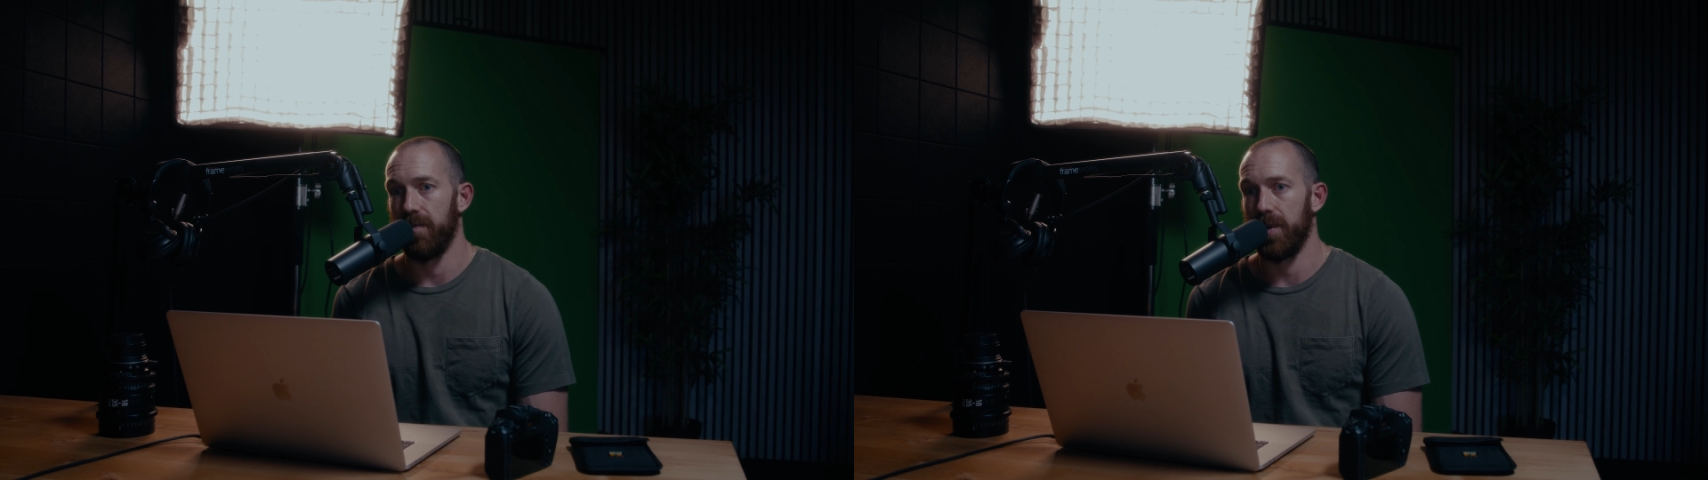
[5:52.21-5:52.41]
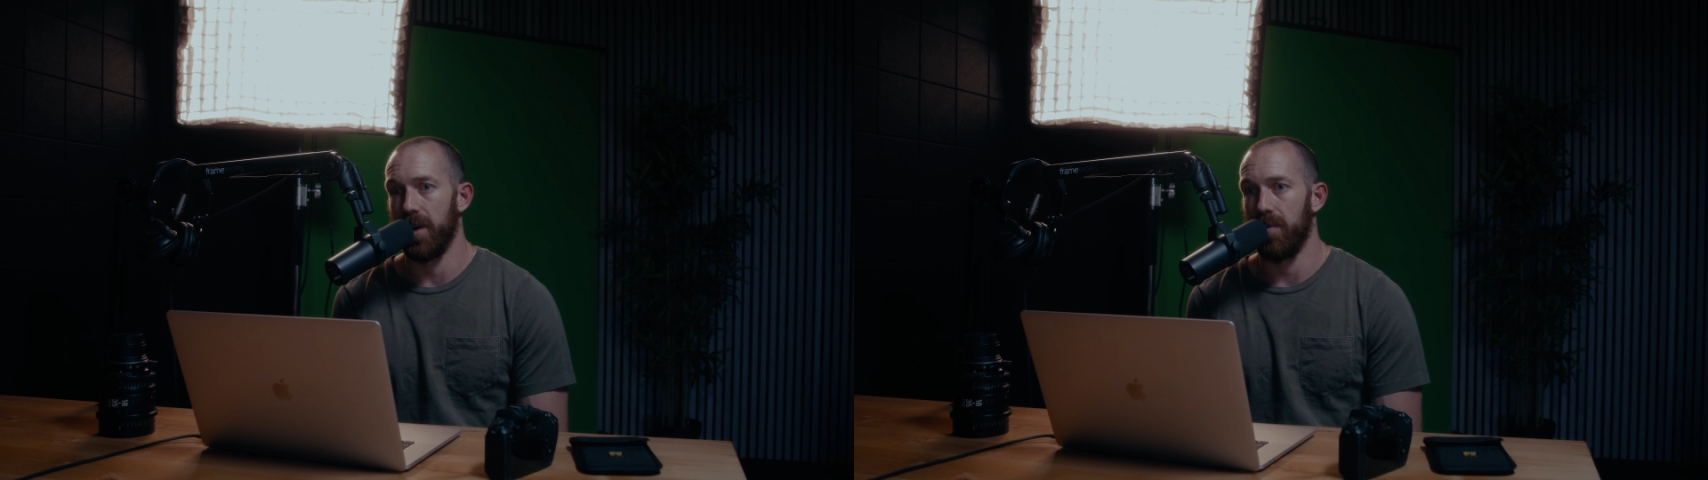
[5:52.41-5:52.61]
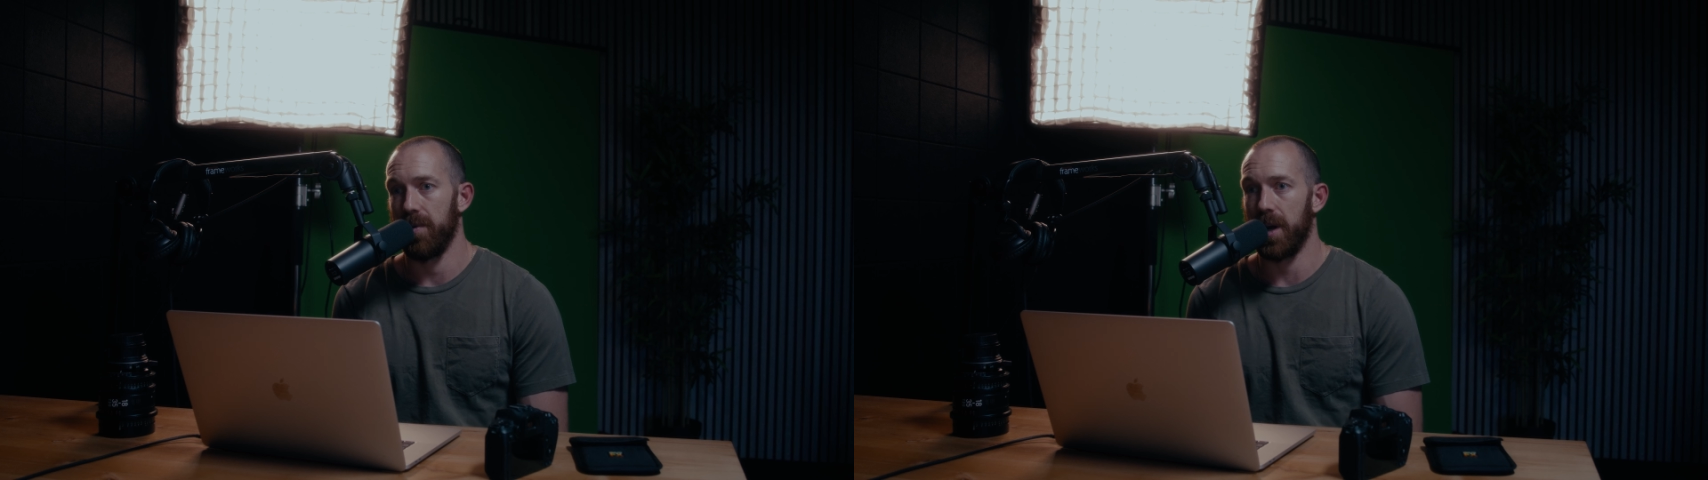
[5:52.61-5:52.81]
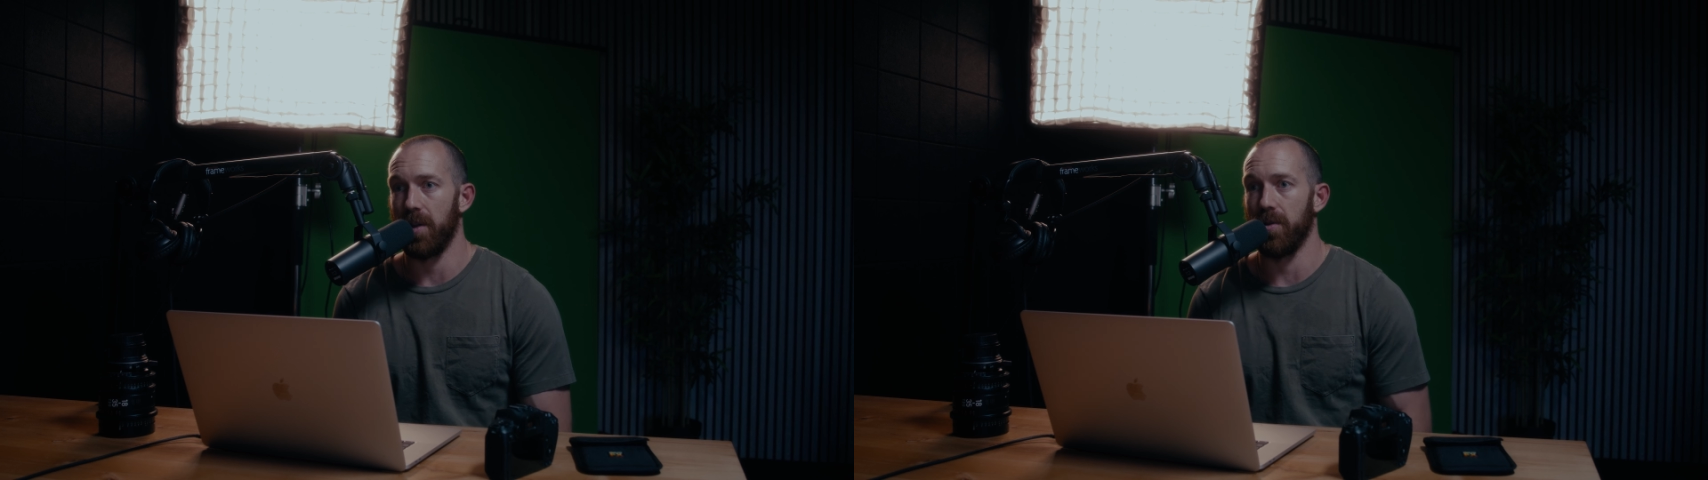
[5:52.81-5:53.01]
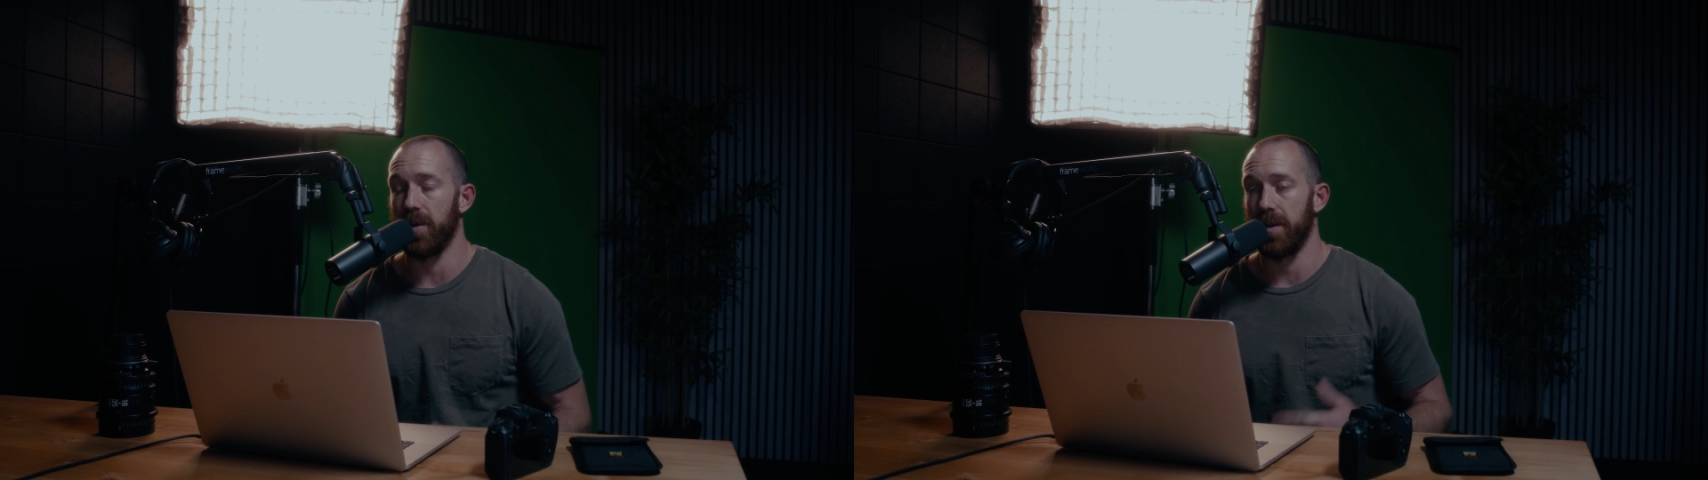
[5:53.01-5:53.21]
not
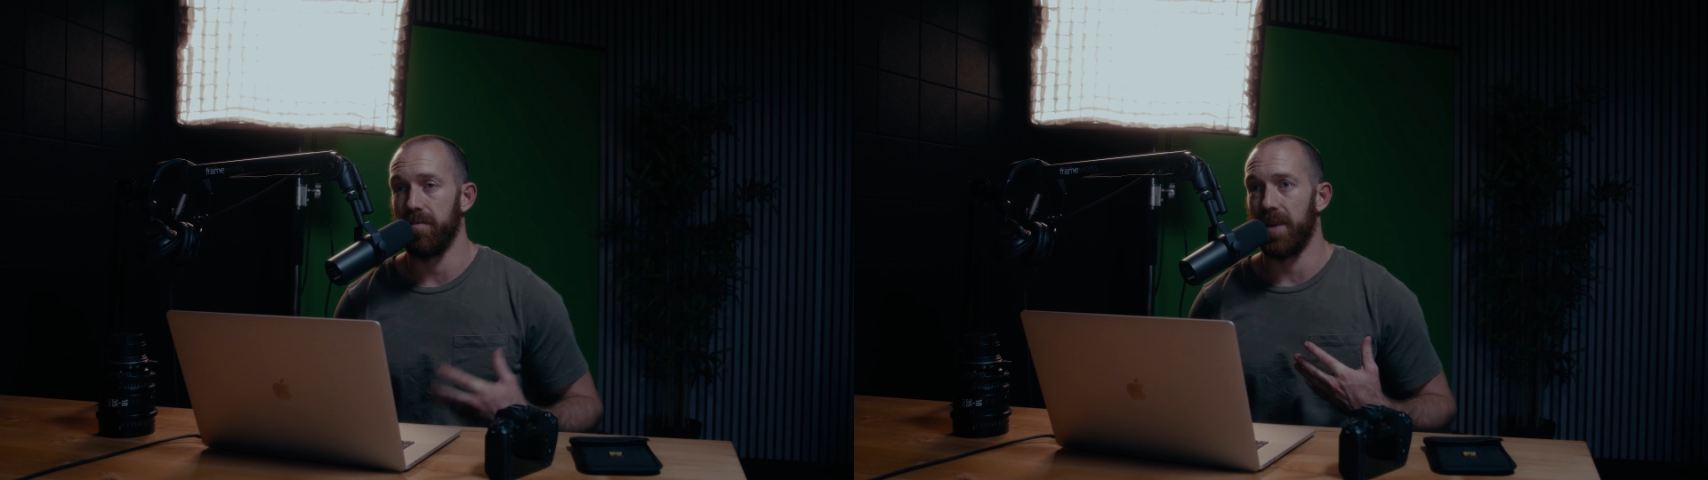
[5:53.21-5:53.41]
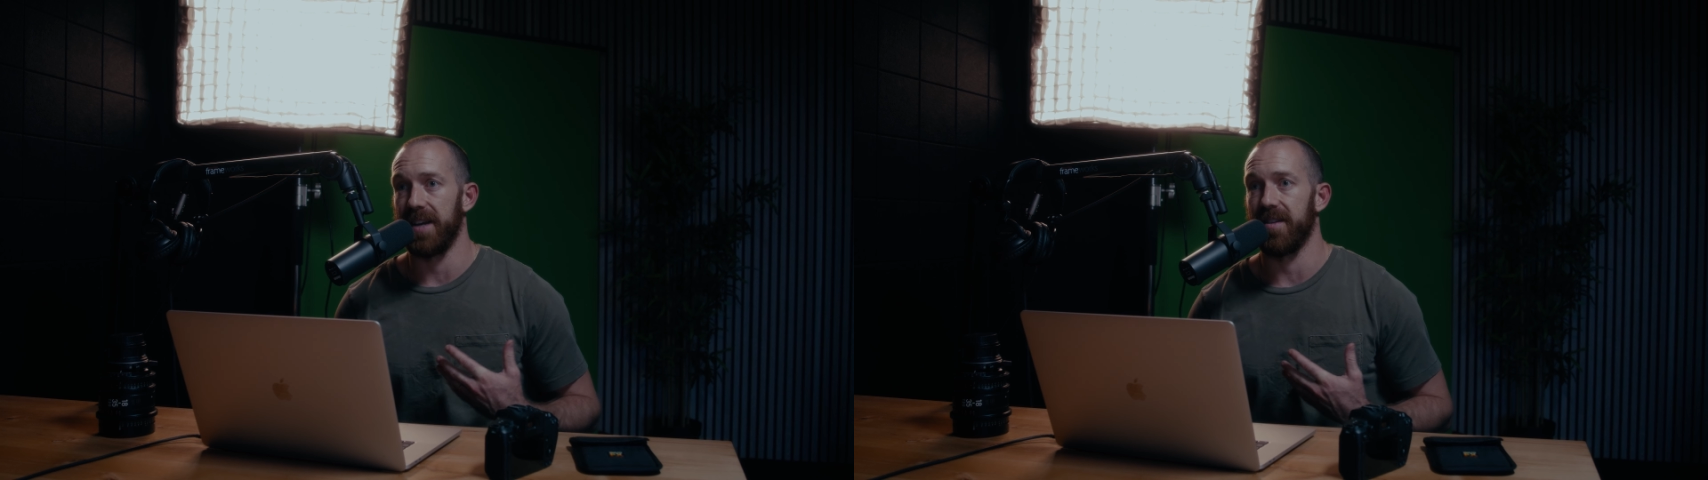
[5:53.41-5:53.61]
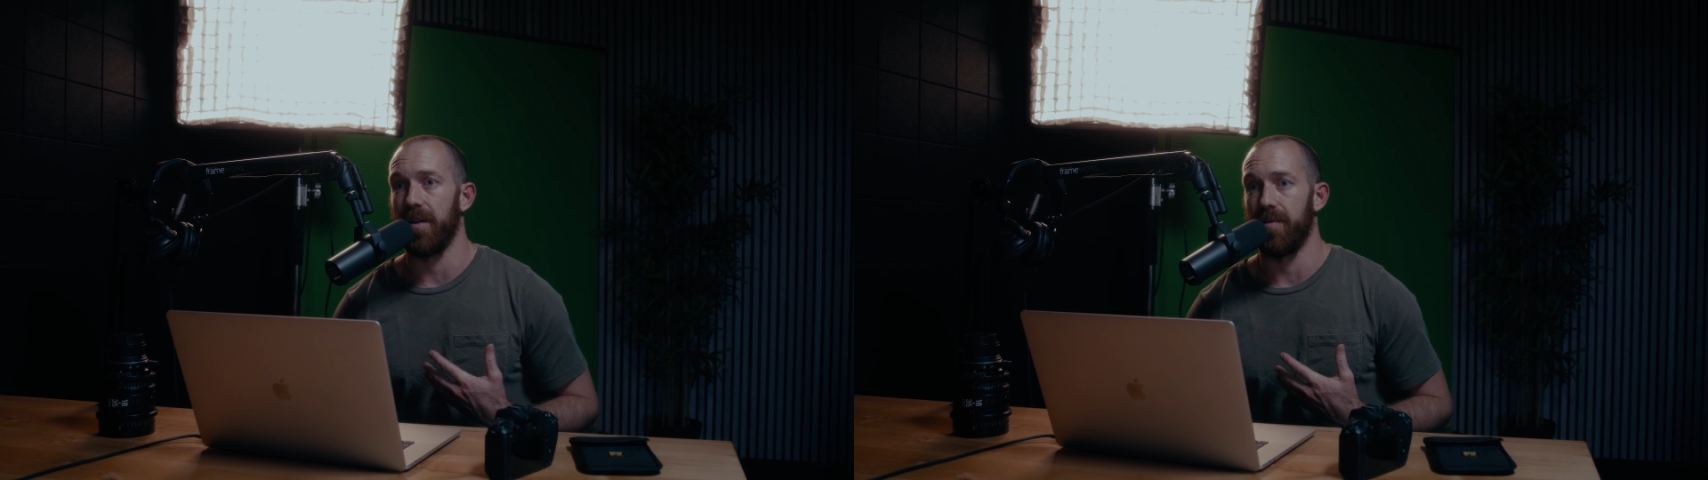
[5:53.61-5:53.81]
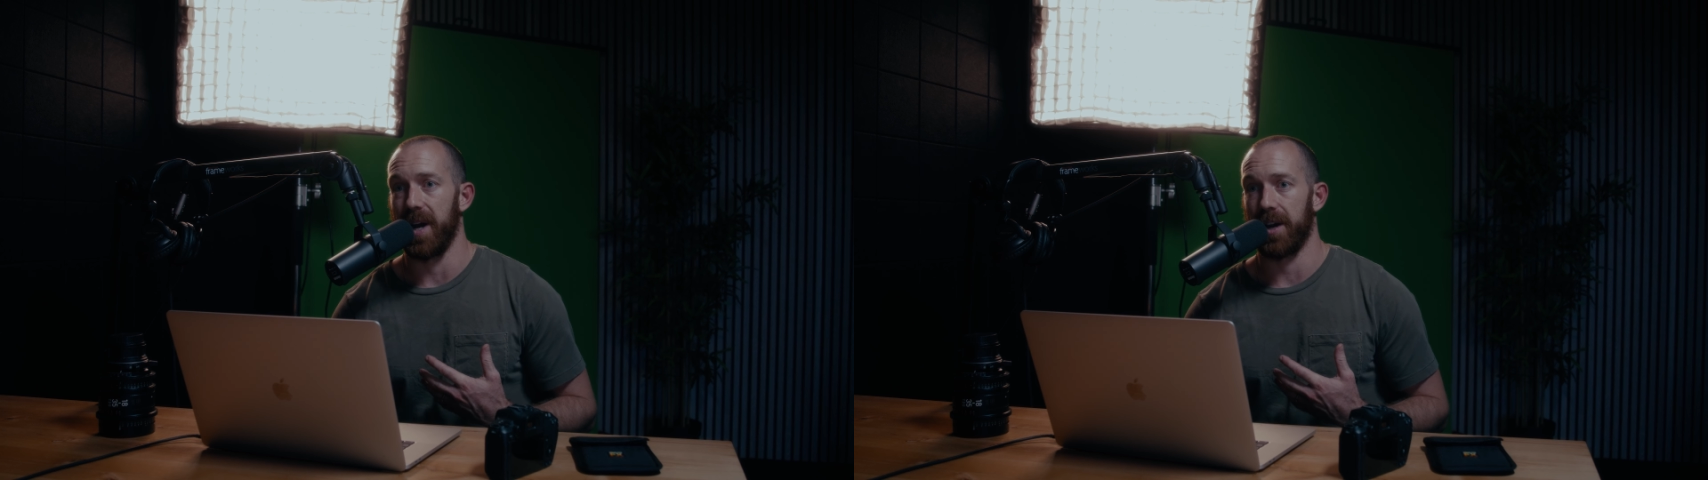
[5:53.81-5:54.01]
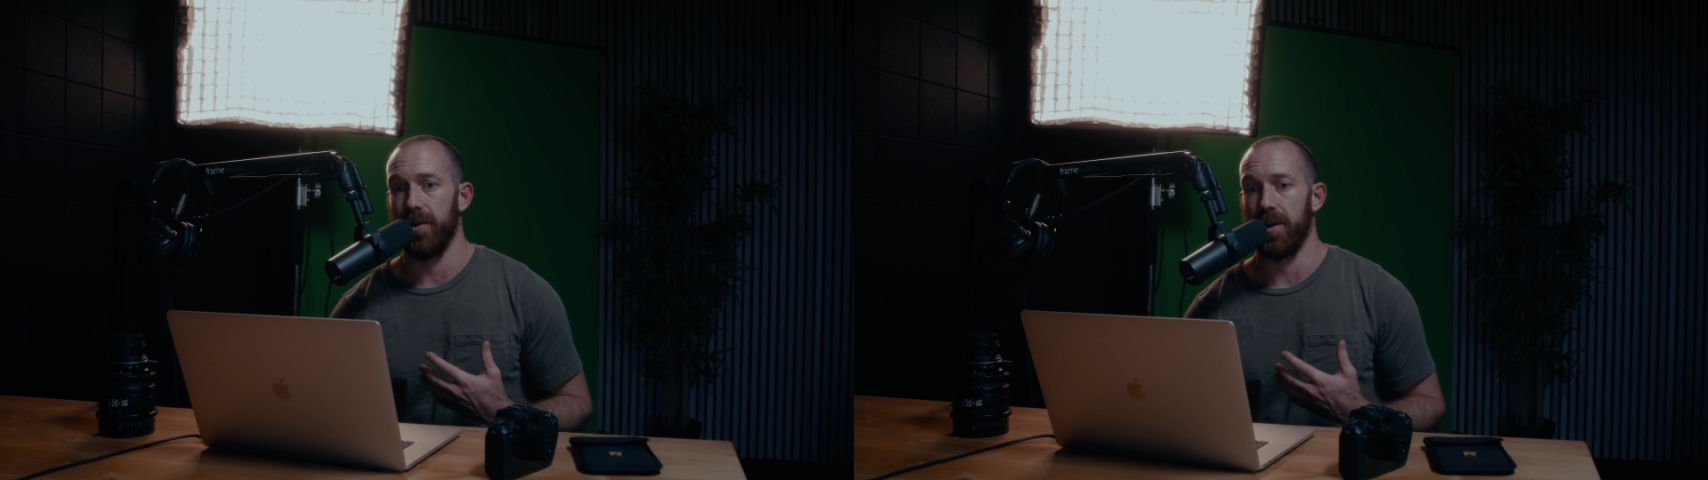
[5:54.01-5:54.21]
only myself and
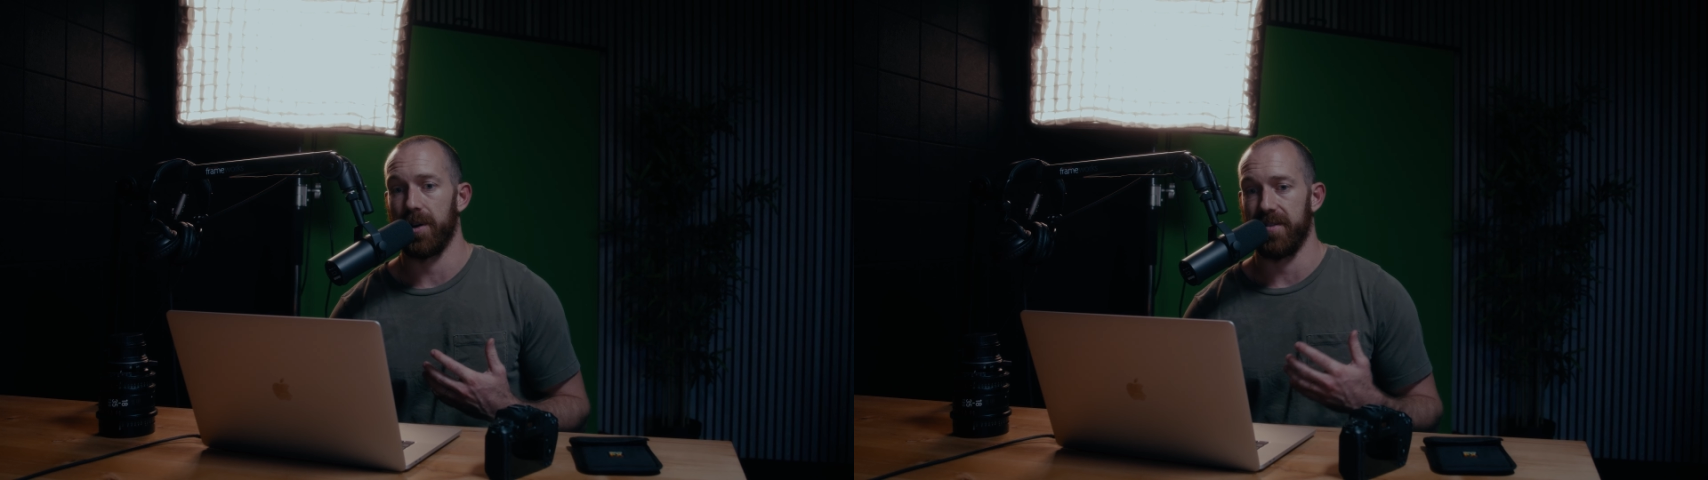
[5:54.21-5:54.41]
my career,